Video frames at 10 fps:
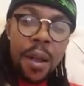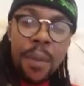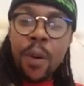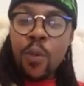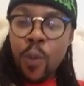
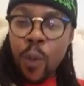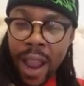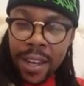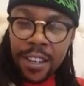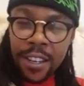But
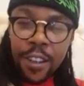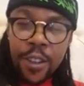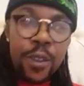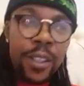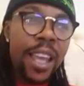when
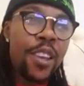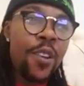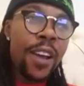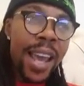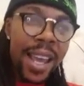you take
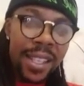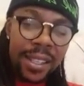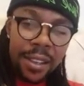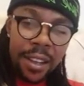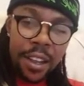your
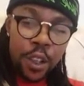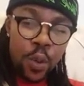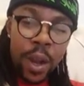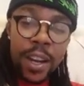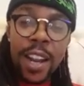hate
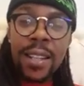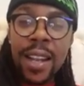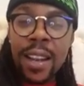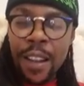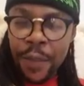to another
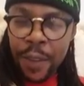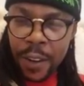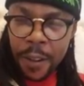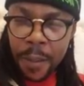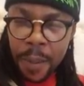level
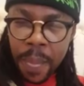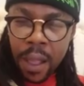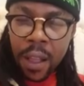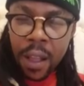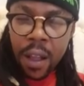
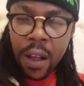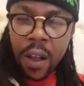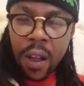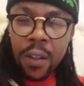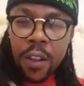
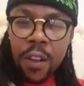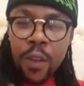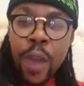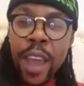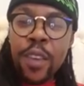
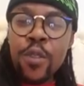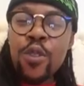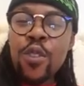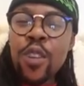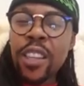where you
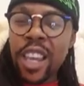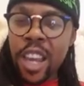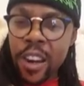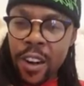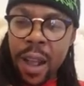do not
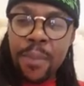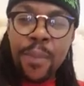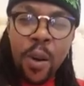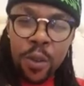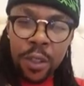care
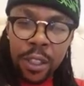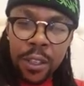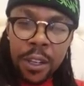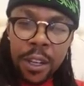about